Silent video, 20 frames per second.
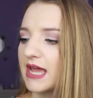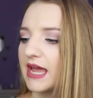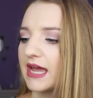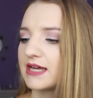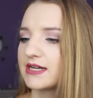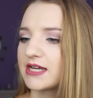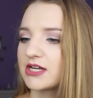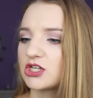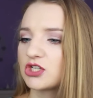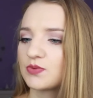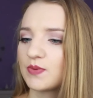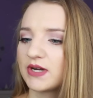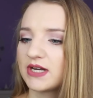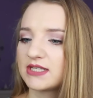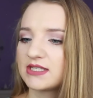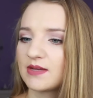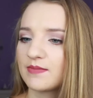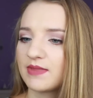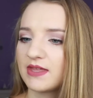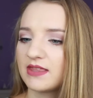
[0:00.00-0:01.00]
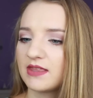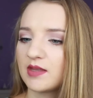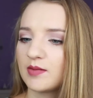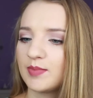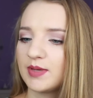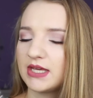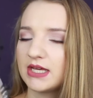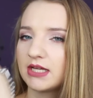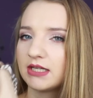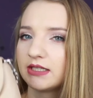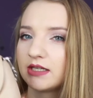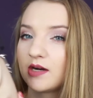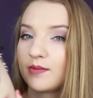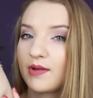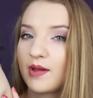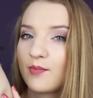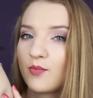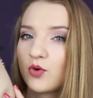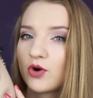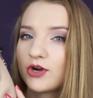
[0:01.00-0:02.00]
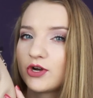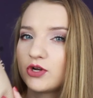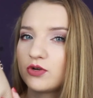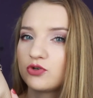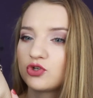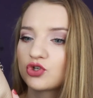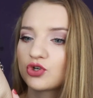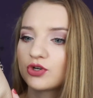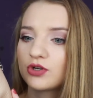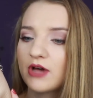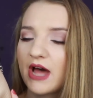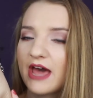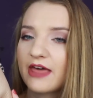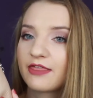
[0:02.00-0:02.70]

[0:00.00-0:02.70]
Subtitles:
and I just wanted something that'd be a little bit more neutral.